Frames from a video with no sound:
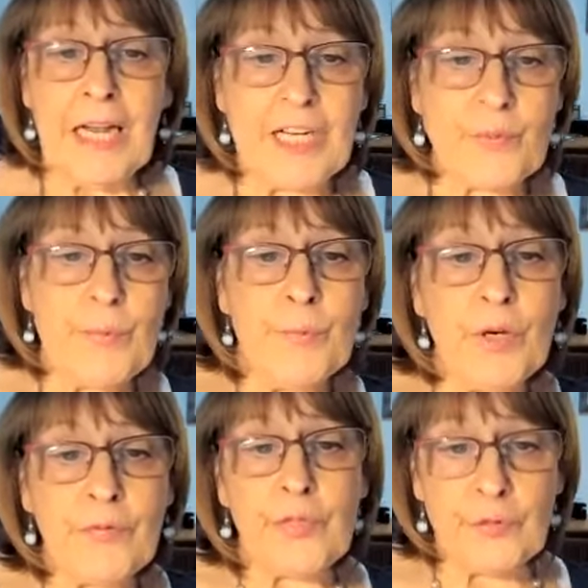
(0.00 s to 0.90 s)
As we
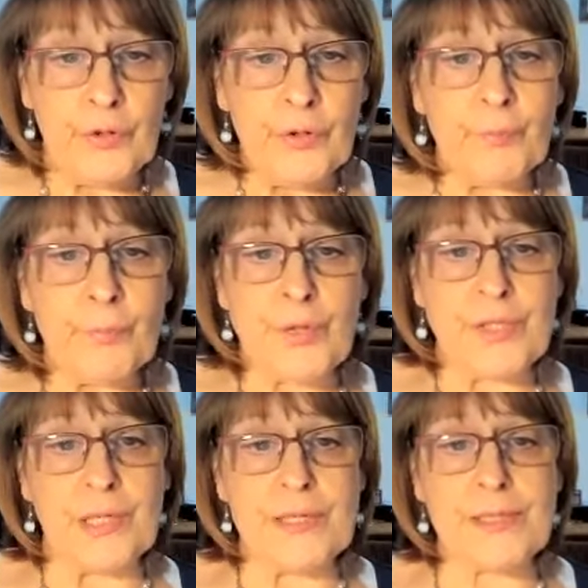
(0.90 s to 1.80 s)
move through
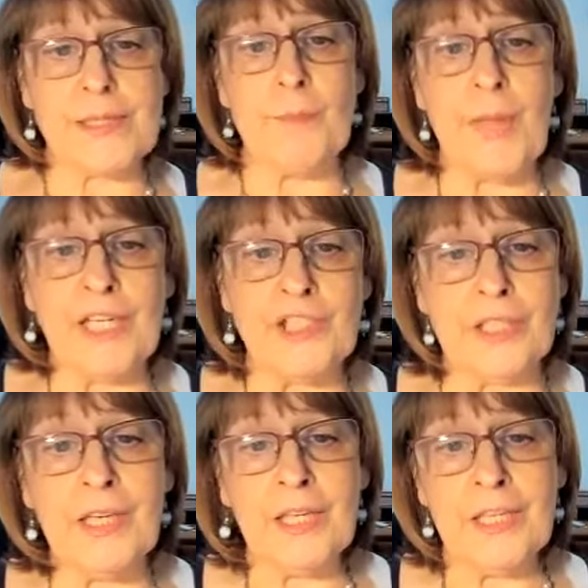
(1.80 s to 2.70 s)
Moses'
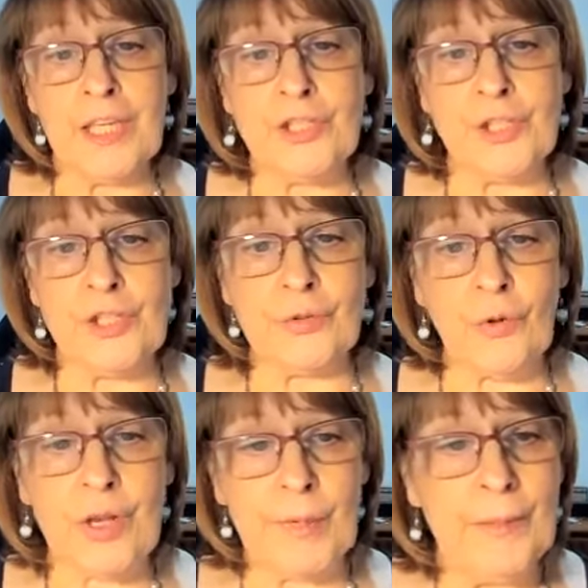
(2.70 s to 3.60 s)
summation in
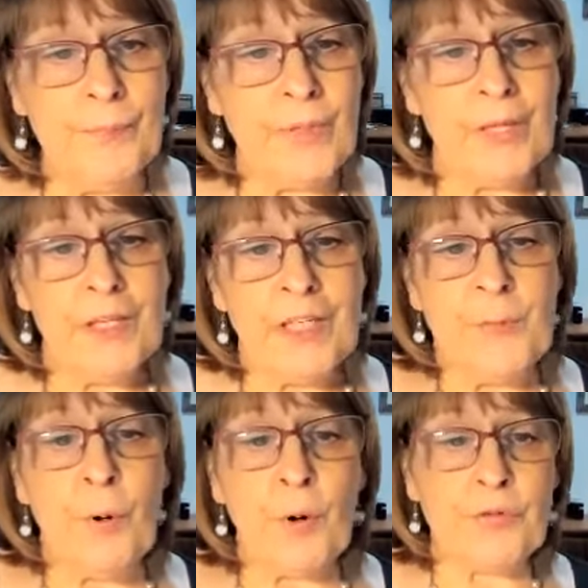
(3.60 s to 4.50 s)
Deuteronomy, he
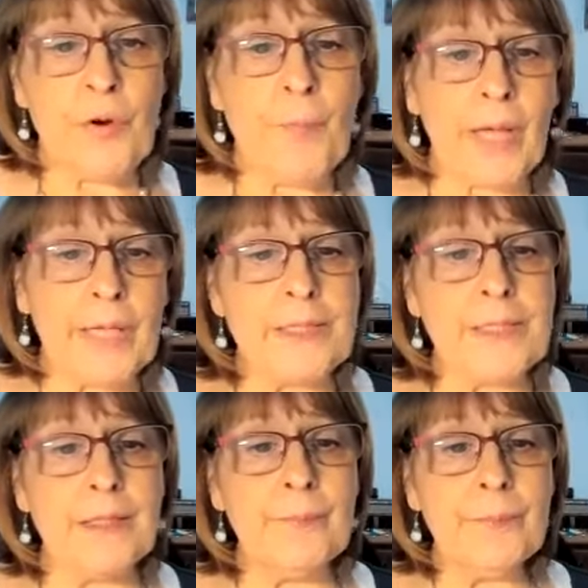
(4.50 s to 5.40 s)
both reminds
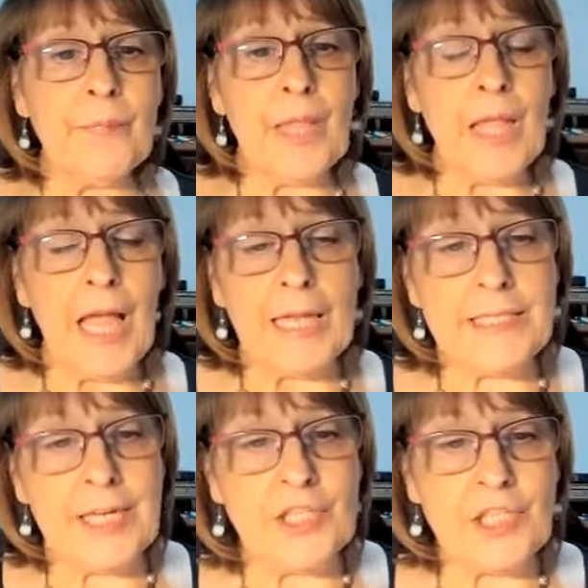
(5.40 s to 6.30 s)
them and
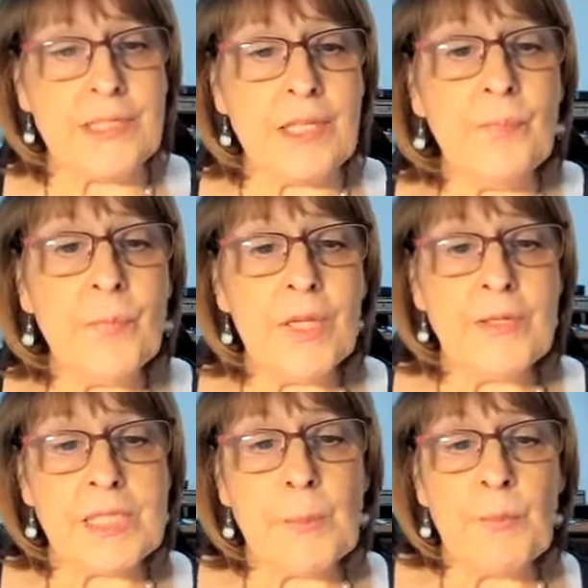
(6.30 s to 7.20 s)
teaches them
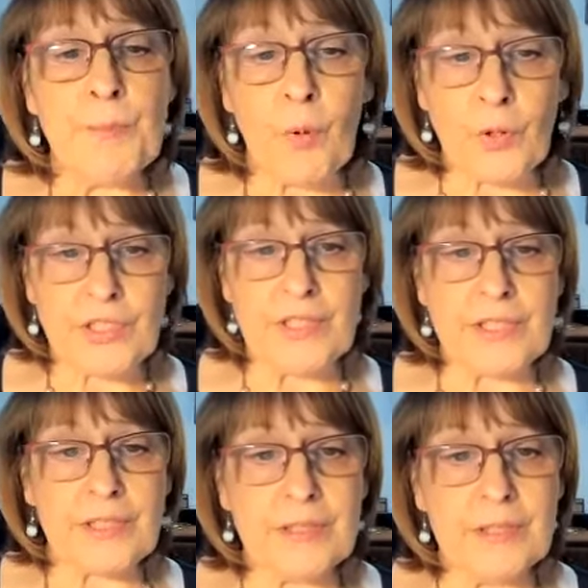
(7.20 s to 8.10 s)
some
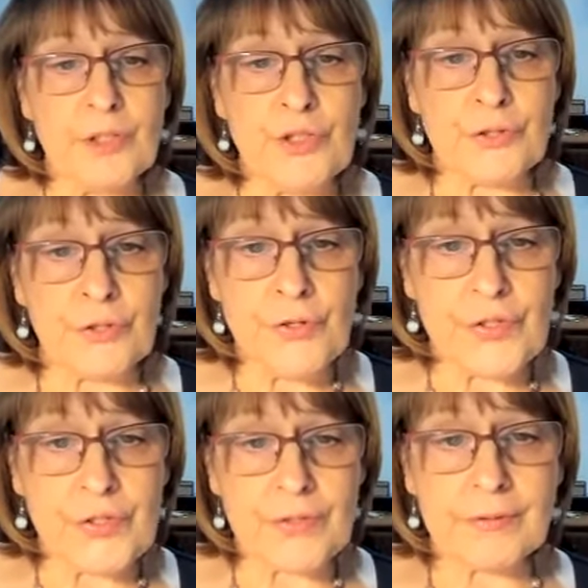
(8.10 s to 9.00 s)
important
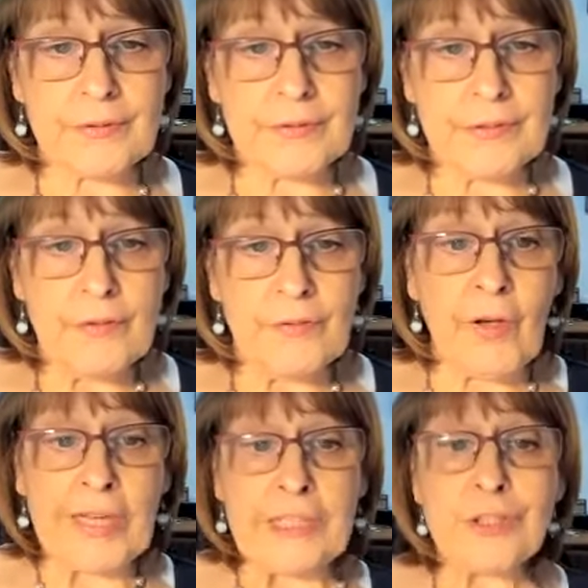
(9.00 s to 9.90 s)
truths,
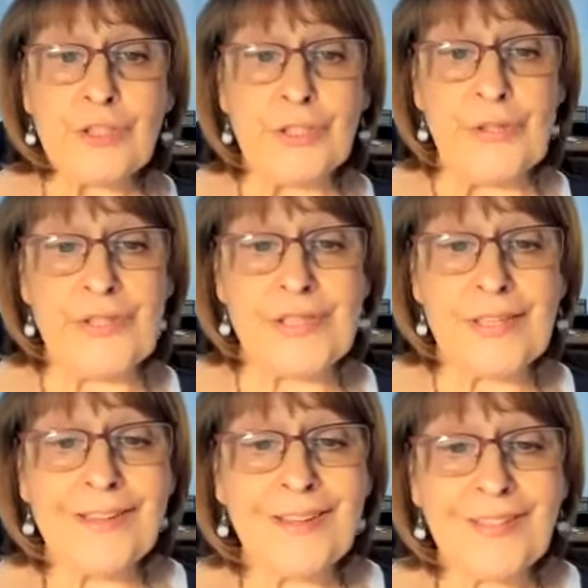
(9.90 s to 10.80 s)
vital truths
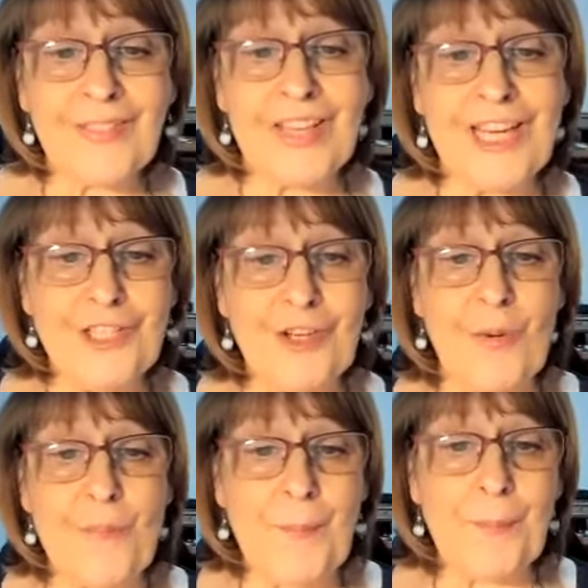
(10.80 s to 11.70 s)
that they need to
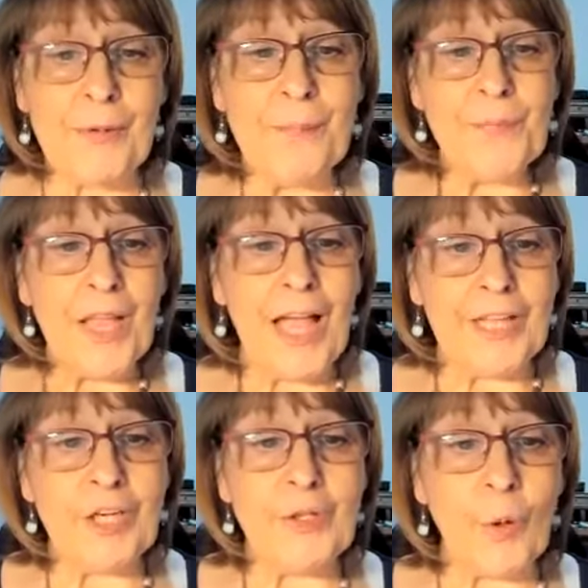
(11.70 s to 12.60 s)
remember
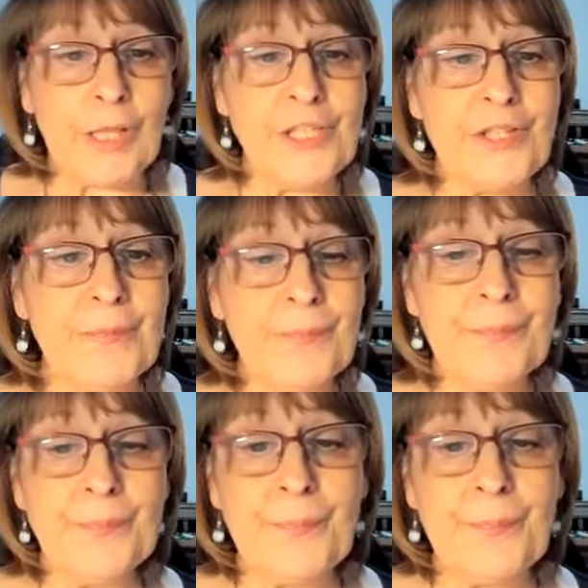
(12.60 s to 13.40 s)
and acknowledge them.